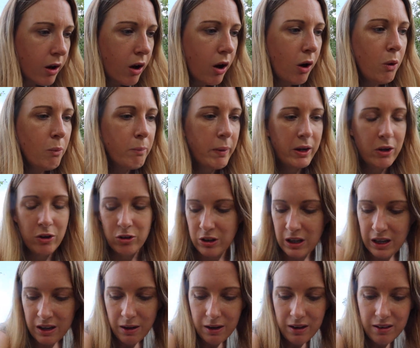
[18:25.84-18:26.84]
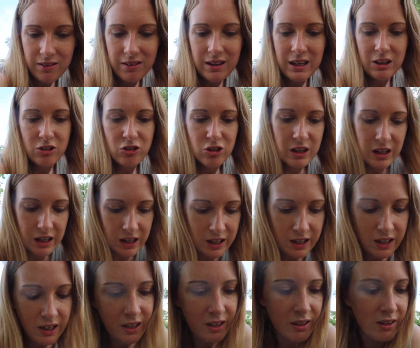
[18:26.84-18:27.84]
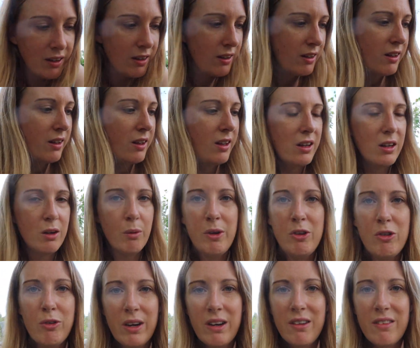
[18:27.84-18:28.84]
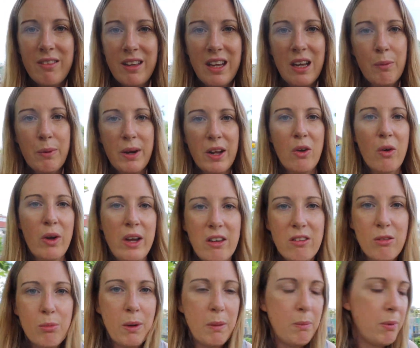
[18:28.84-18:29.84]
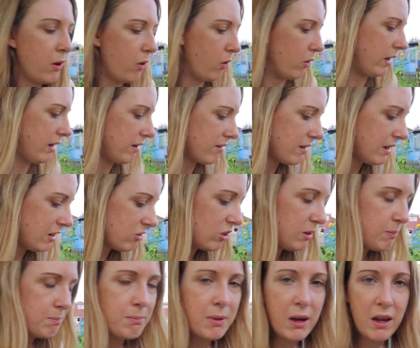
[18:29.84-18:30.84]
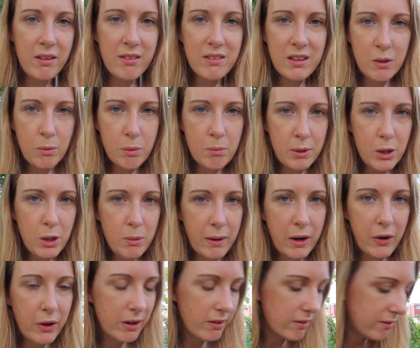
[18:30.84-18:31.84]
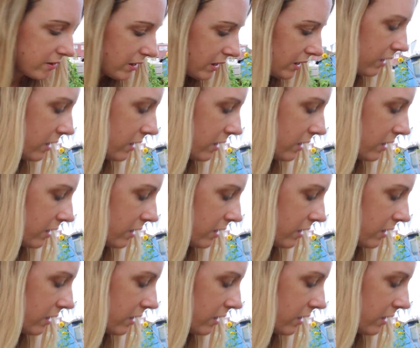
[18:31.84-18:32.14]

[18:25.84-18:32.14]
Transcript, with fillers: oh my gosh, it is literally, no wonder I could see it when I got into my plot. It's literally bursting with blueberries.